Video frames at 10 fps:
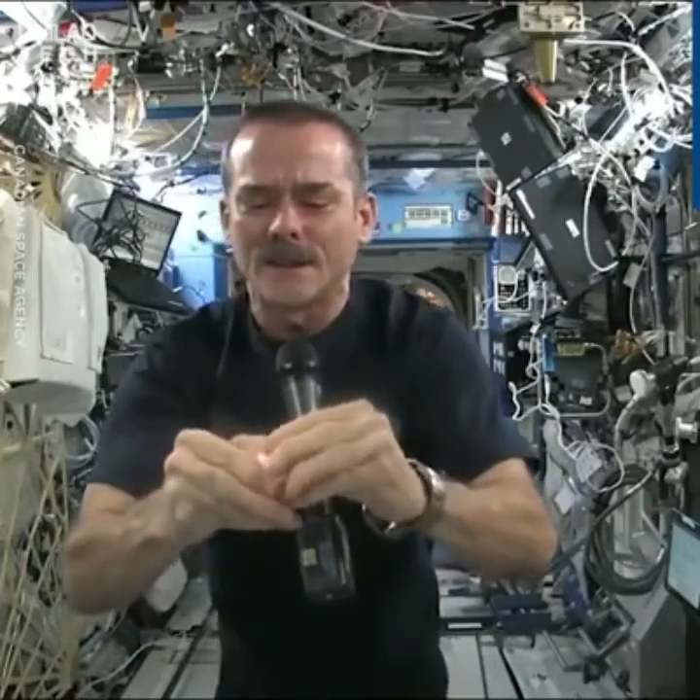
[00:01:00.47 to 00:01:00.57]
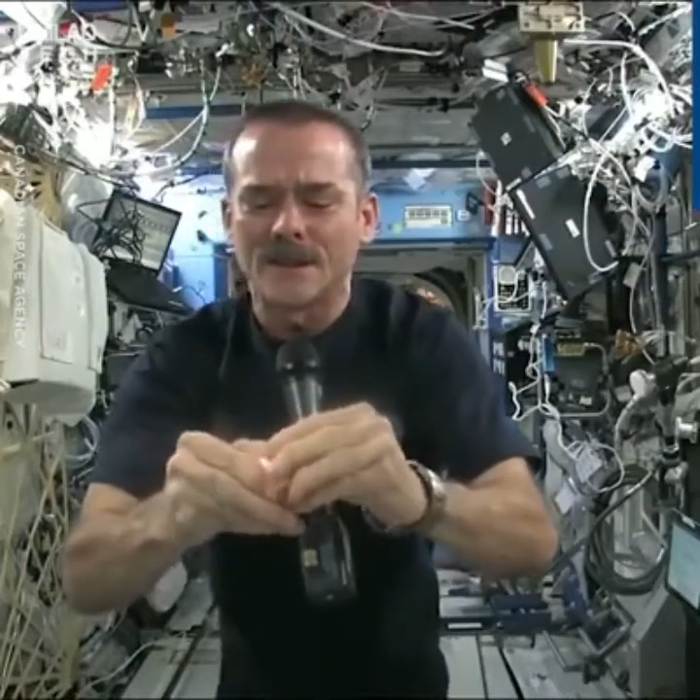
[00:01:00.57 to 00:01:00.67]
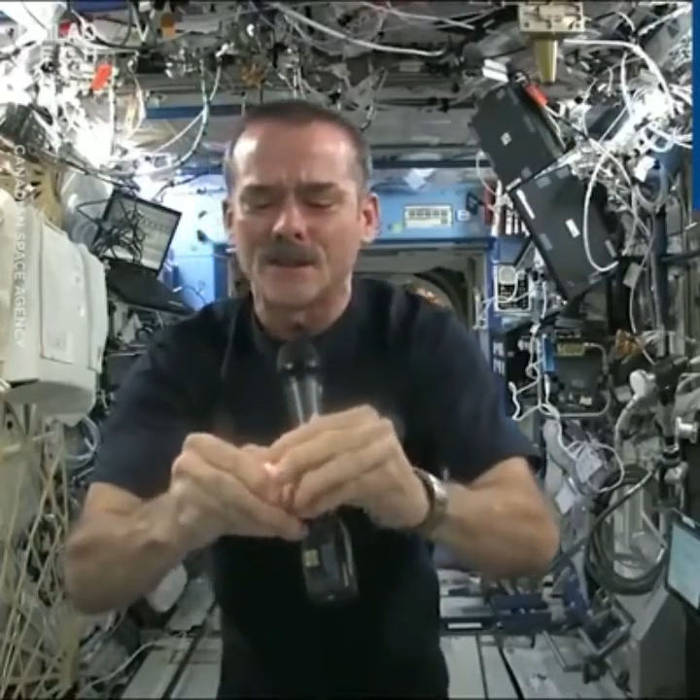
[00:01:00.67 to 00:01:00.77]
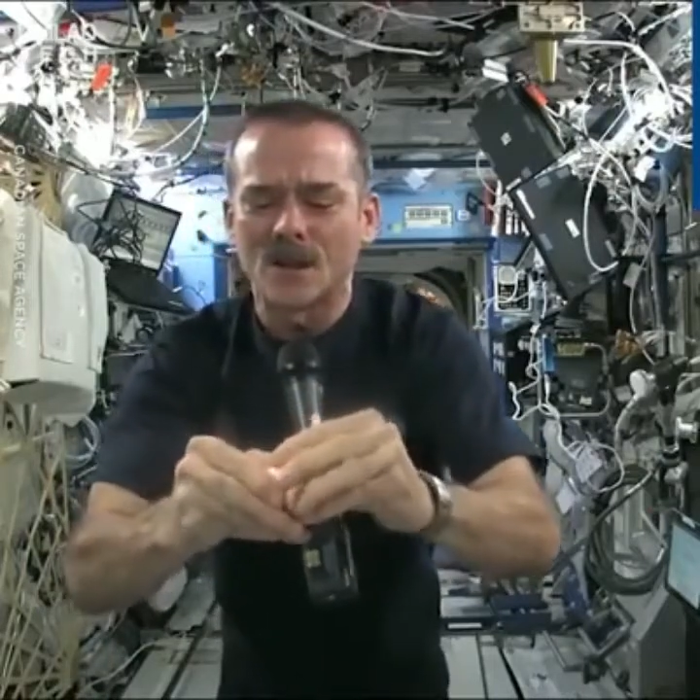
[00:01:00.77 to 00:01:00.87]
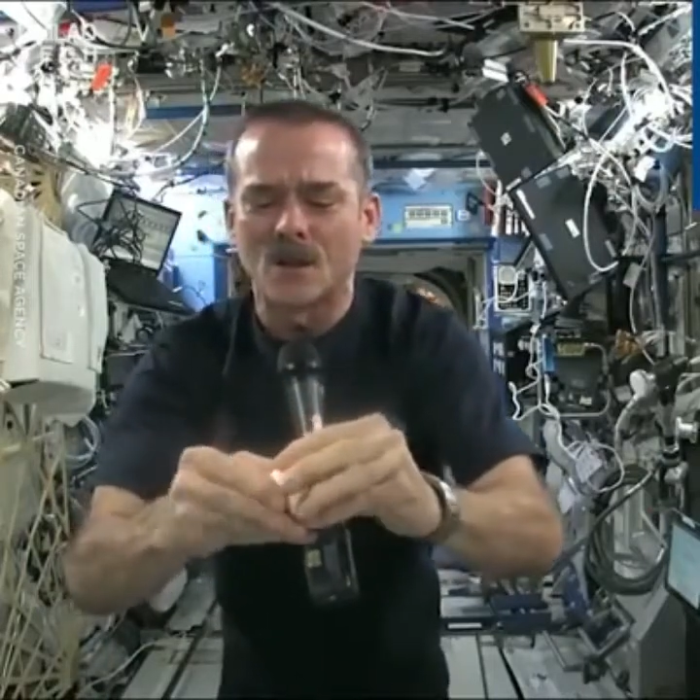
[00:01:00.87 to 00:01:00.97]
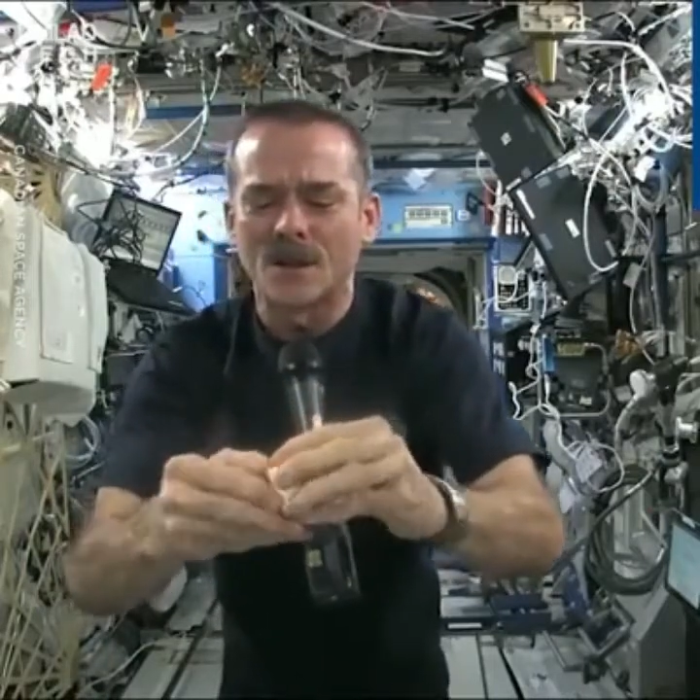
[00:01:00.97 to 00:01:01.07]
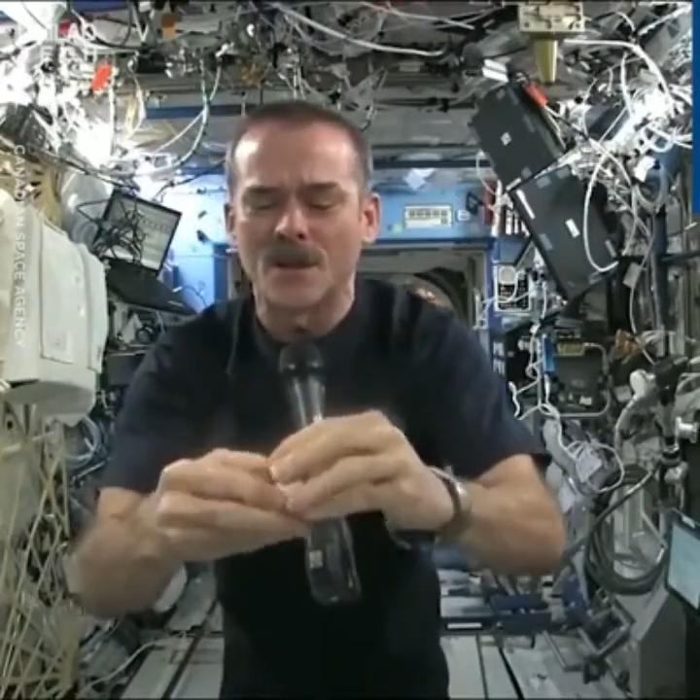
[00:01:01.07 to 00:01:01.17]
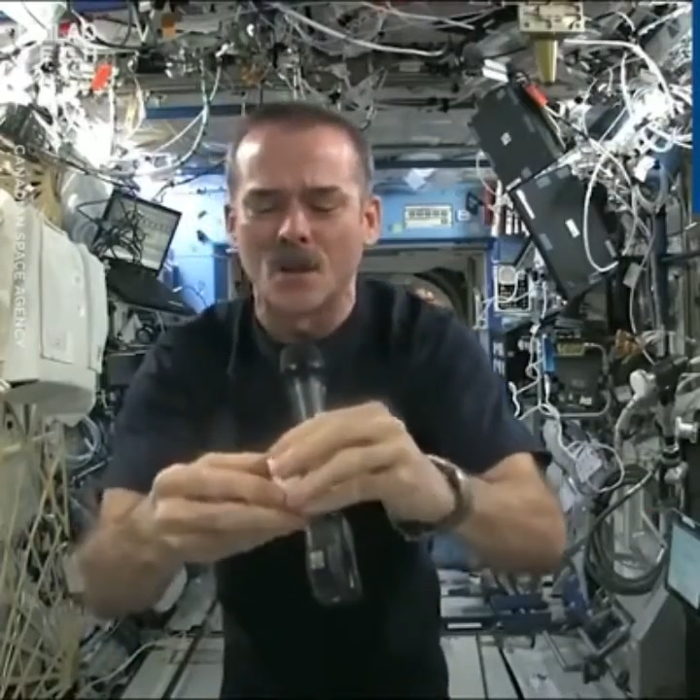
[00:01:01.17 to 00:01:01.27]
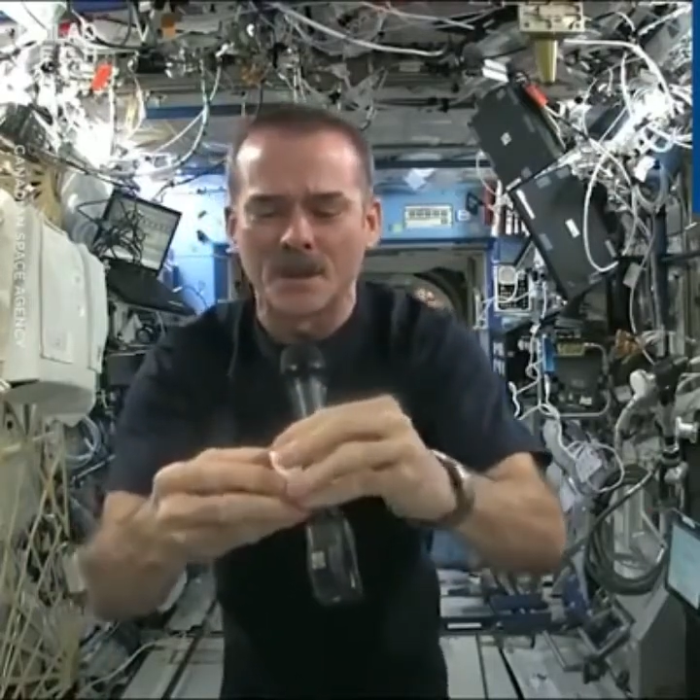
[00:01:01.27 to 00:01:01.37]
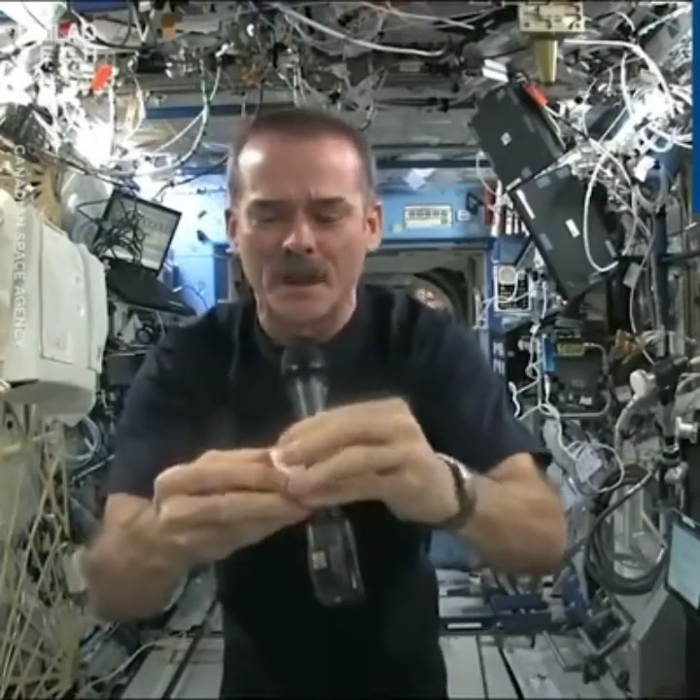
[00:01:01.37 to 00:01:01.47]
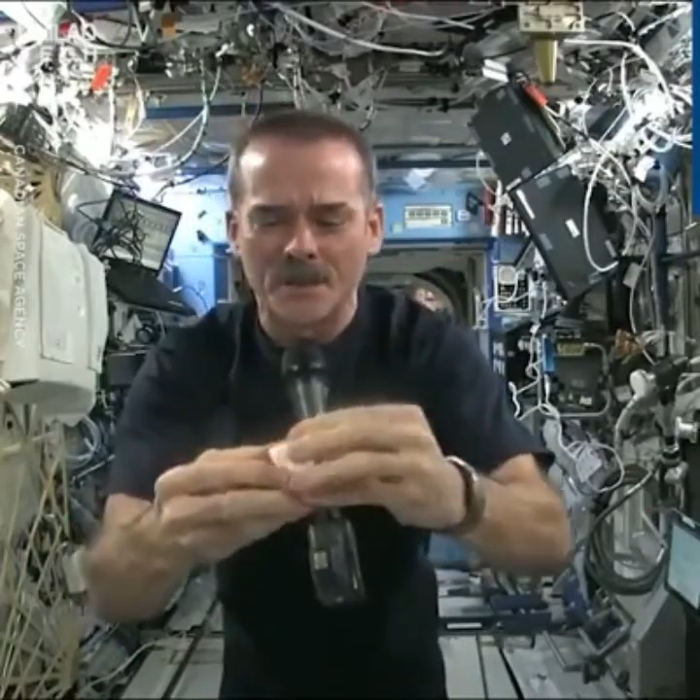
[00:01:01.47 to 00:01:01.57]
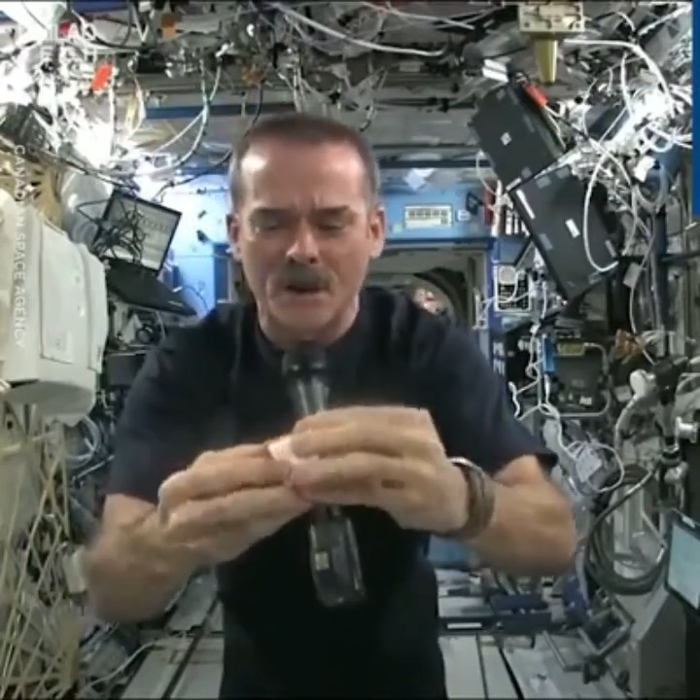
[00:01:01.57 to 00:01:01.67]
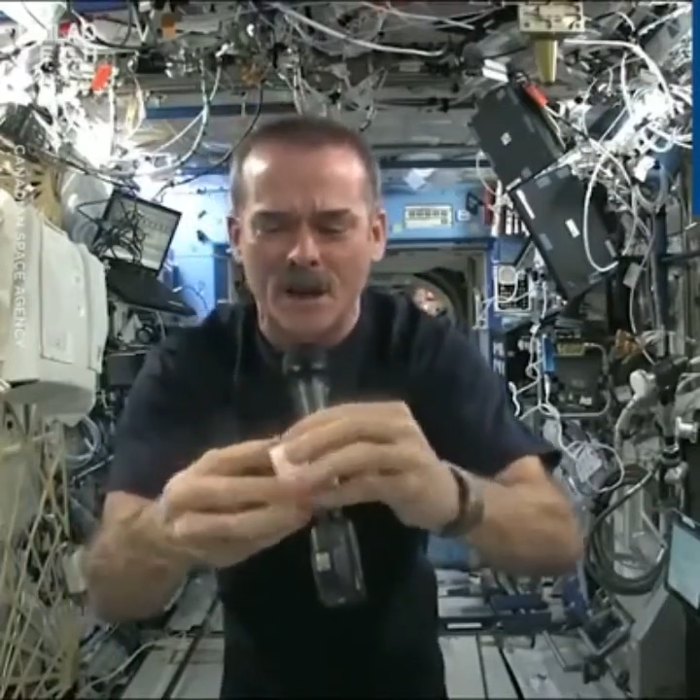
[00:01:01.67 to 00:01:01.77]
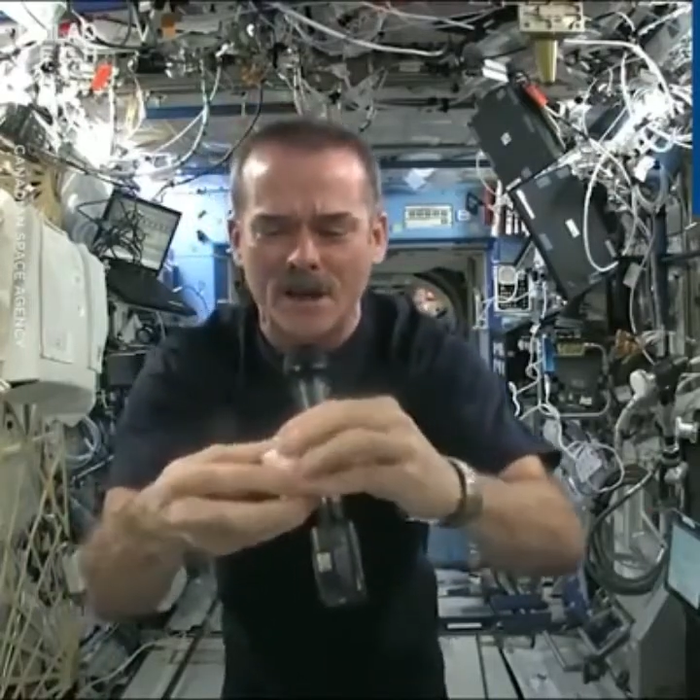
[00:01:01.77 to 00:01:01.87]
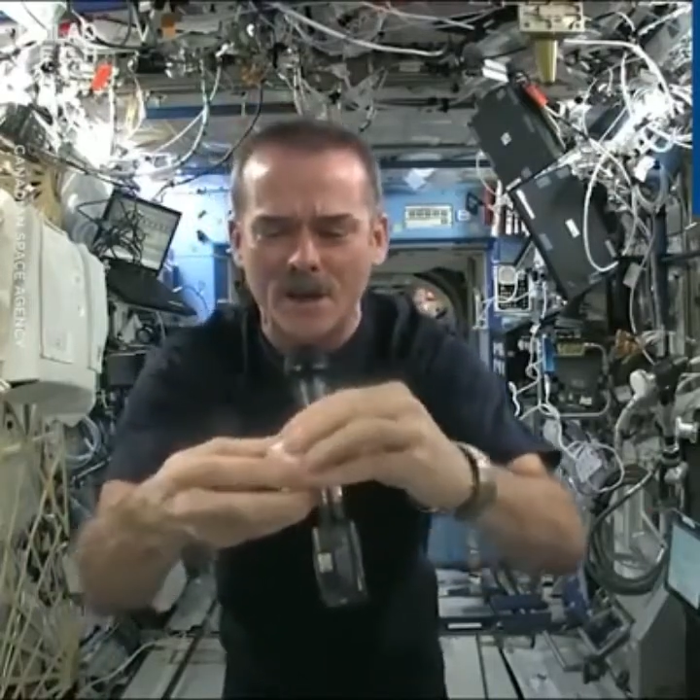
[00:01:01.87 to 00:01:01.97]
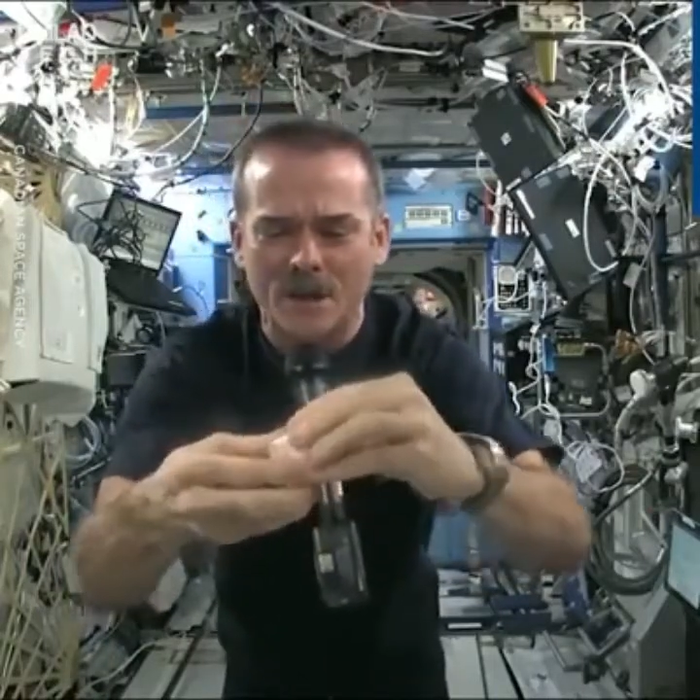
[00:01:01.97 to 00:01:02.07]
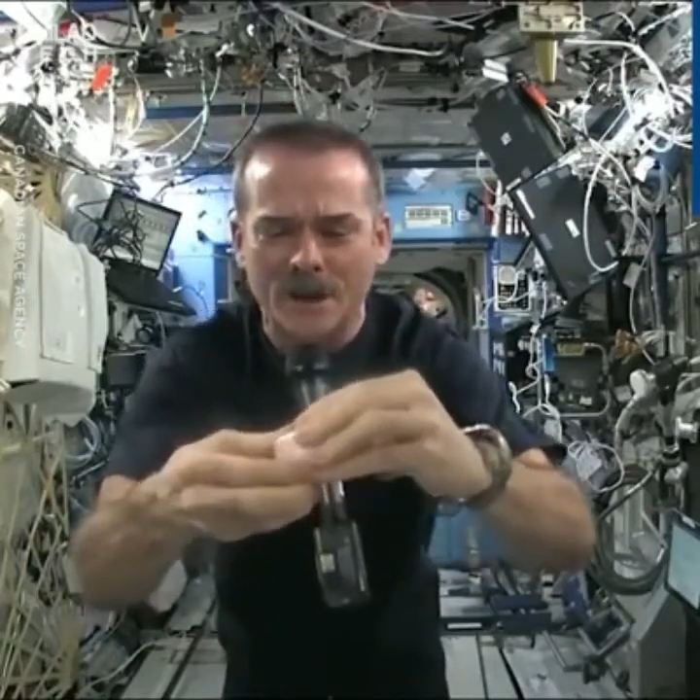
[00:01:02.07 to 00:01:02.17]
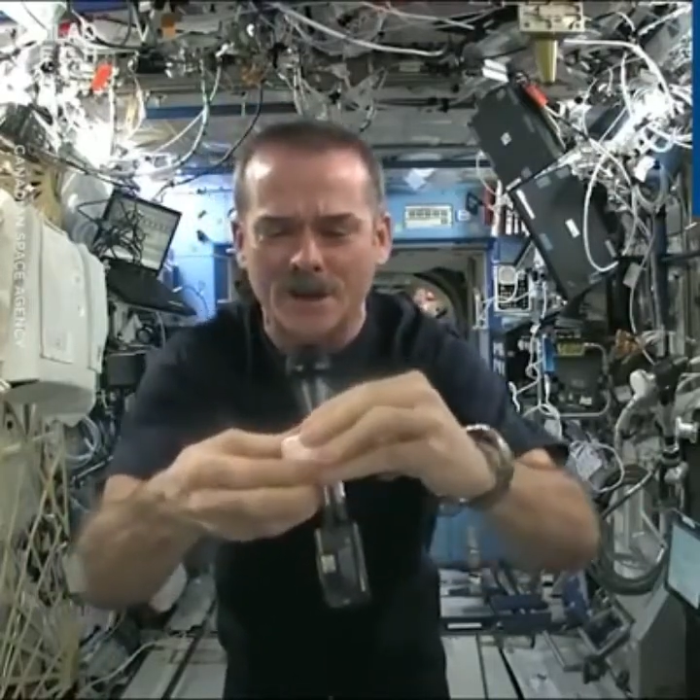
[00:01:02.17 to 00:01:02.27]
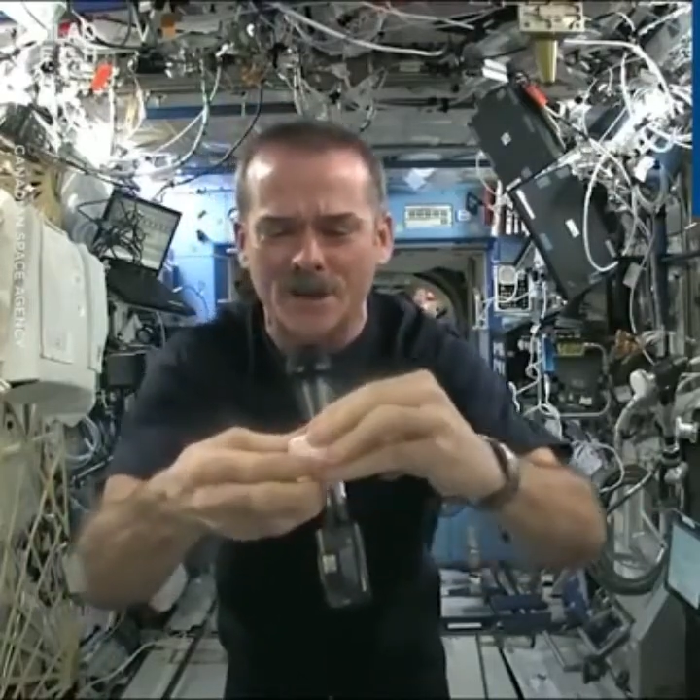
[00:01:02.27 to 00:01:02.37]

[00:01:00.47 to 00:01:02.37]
And so when you open up your hockey puck